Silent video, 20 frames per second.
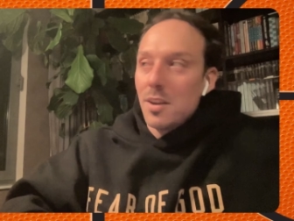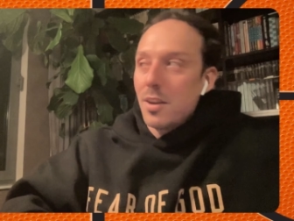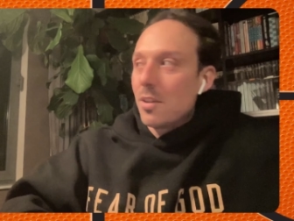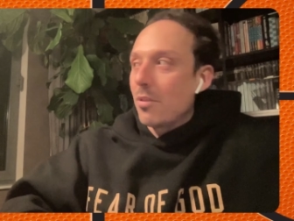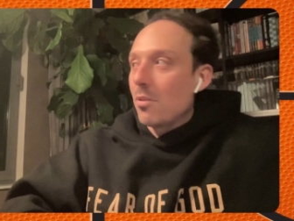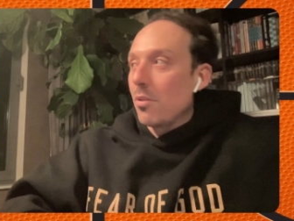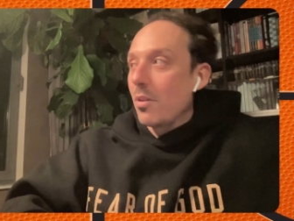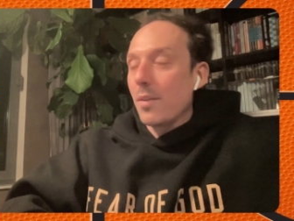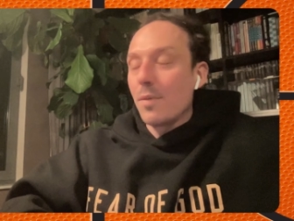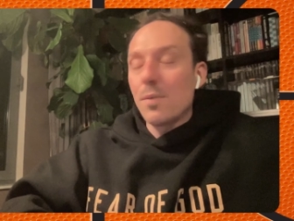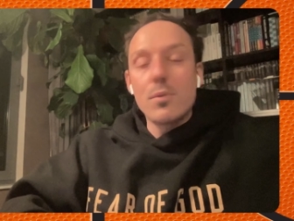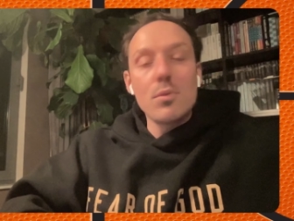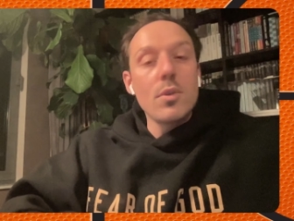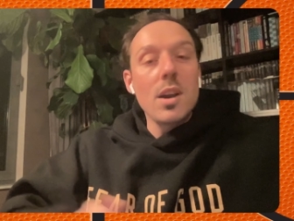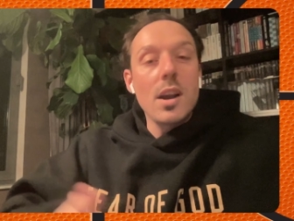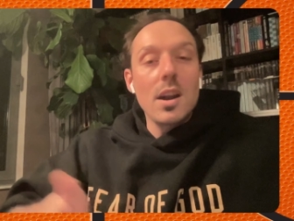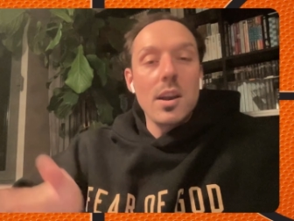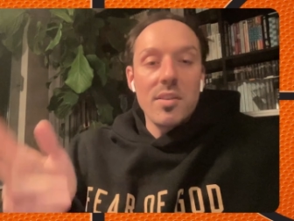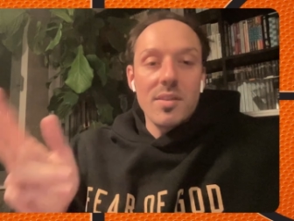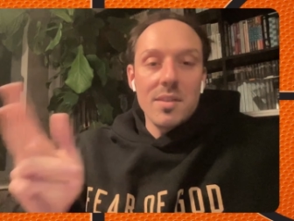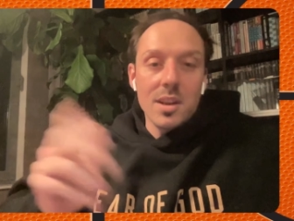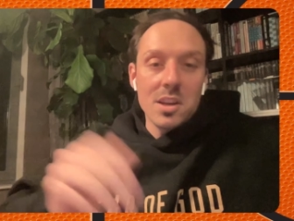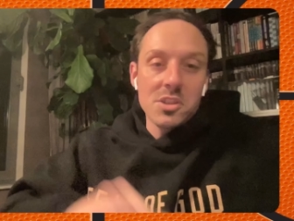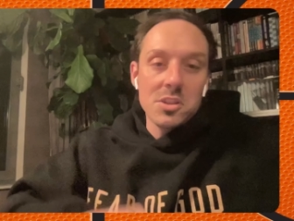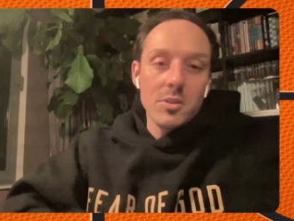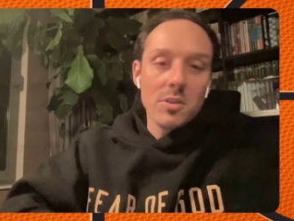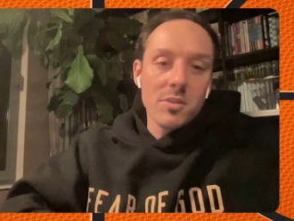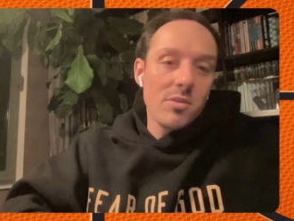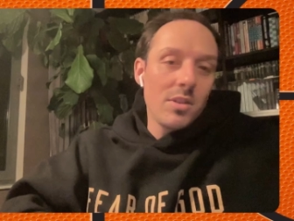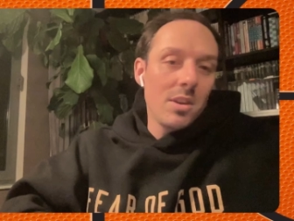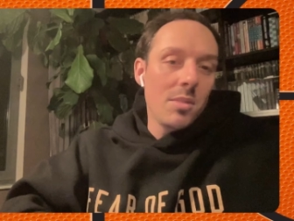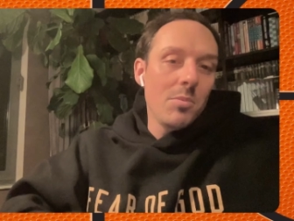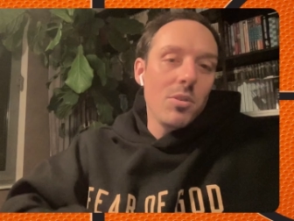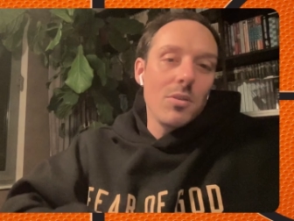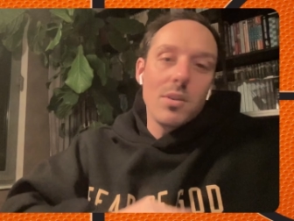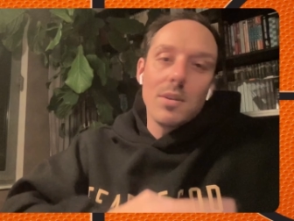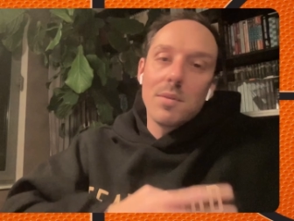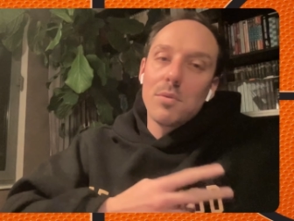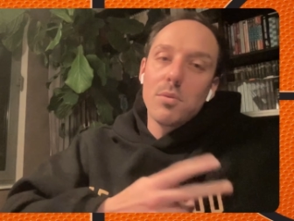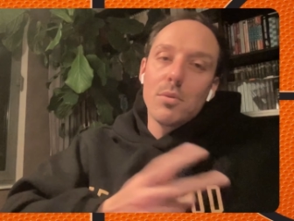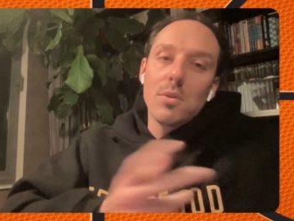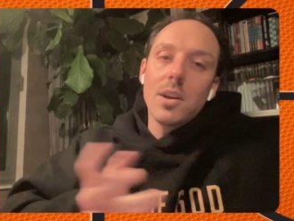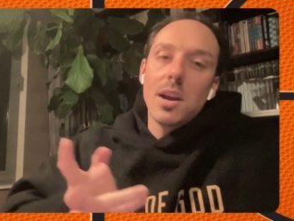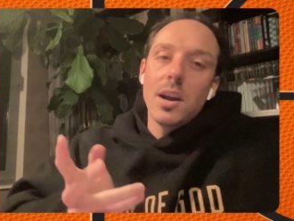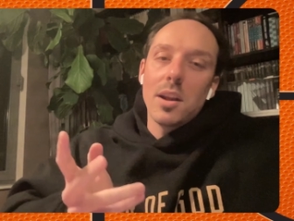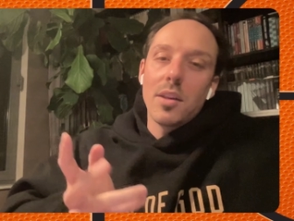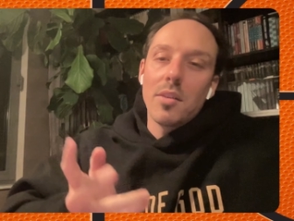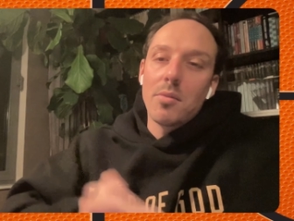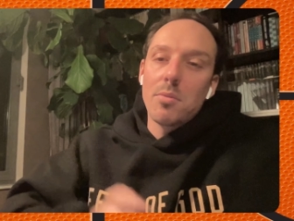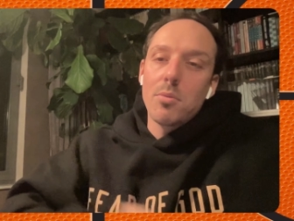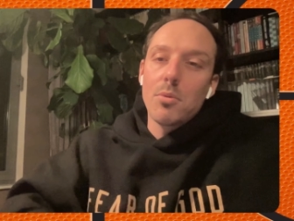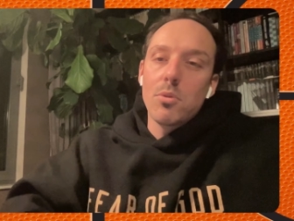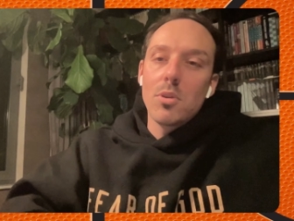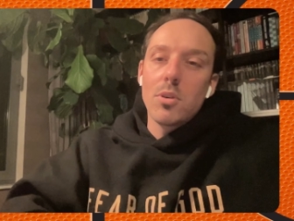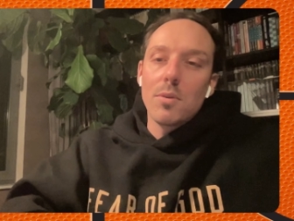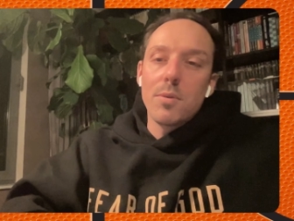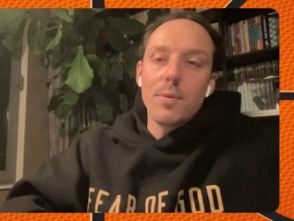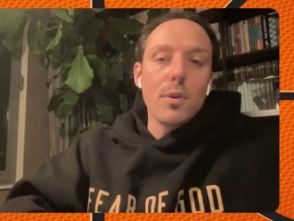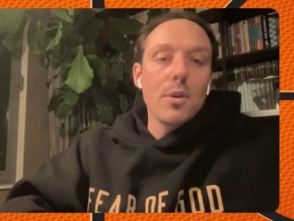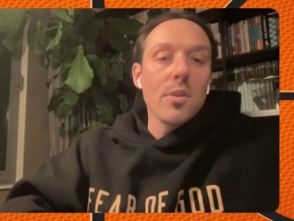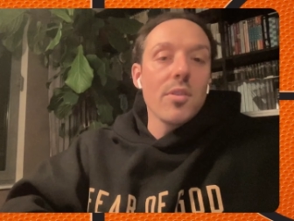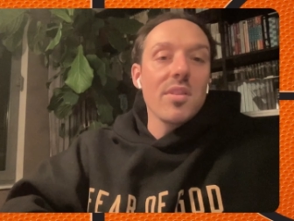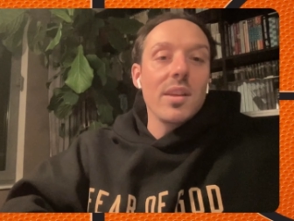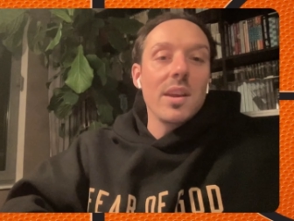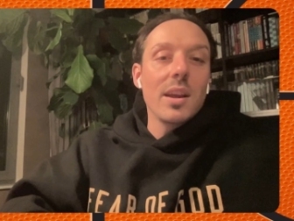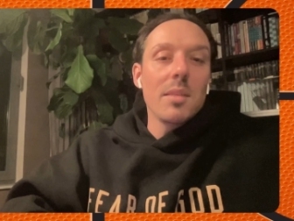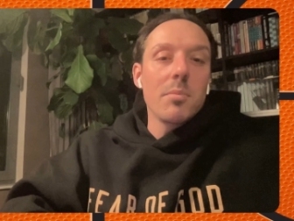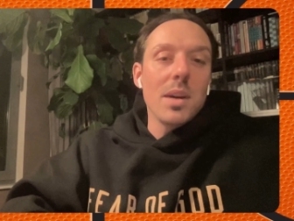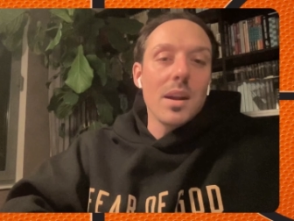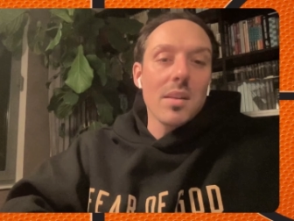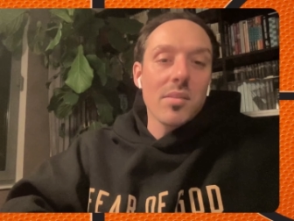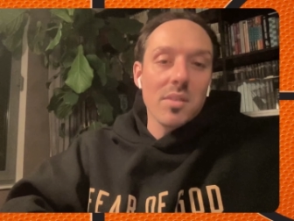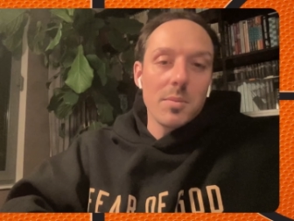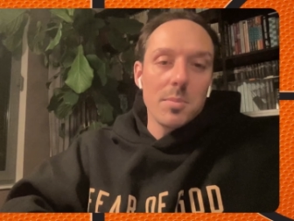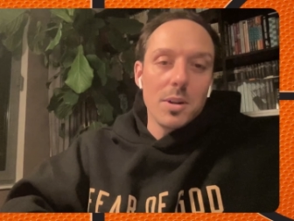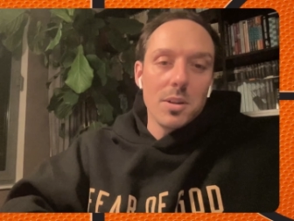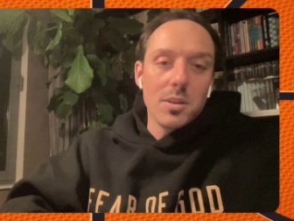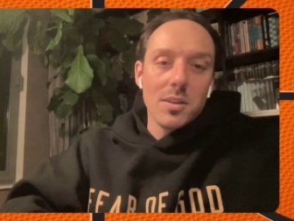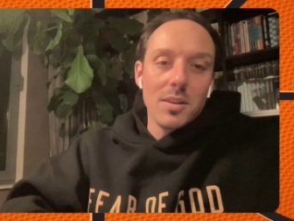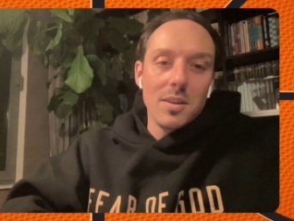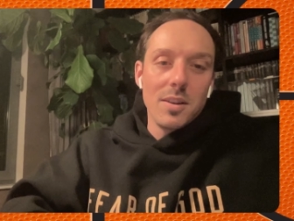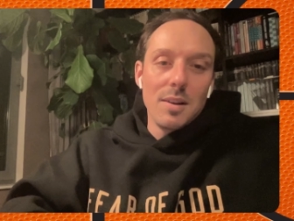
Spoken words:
you have two guys national team, you have two guys who are first day at basketball.